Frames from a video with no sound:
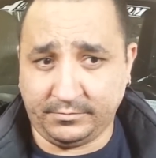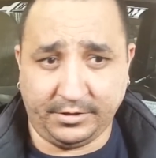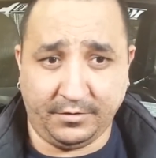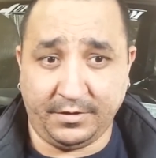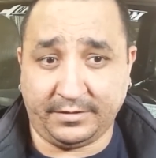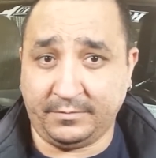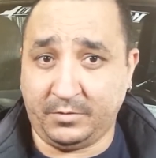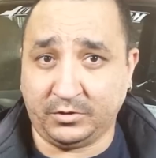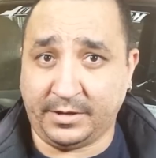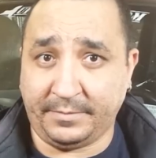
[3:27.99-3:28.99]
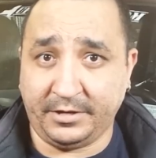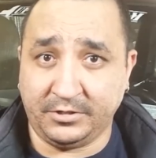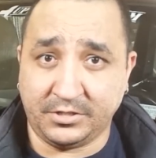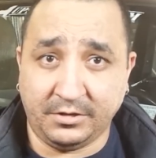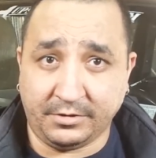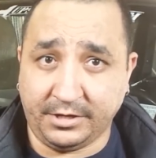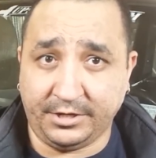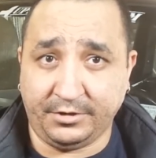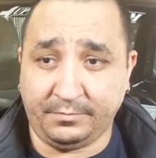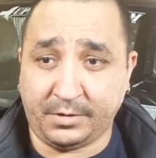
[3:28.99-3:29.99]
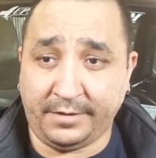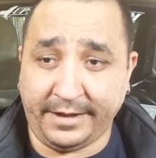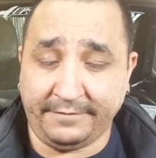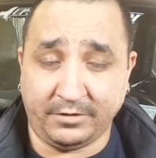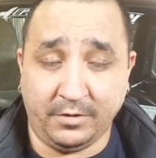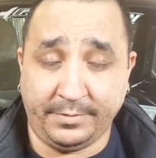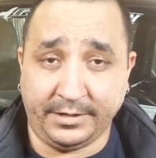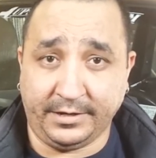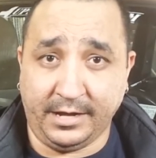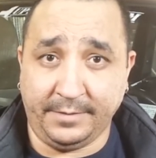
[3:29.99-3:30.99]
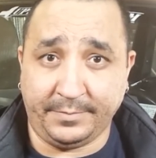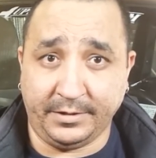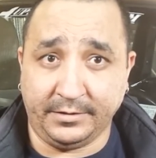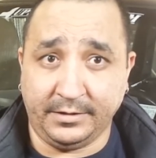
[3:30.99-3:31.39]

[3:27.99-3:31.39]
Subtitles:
You'll think the multimeter is no good. You'll probably have to open it up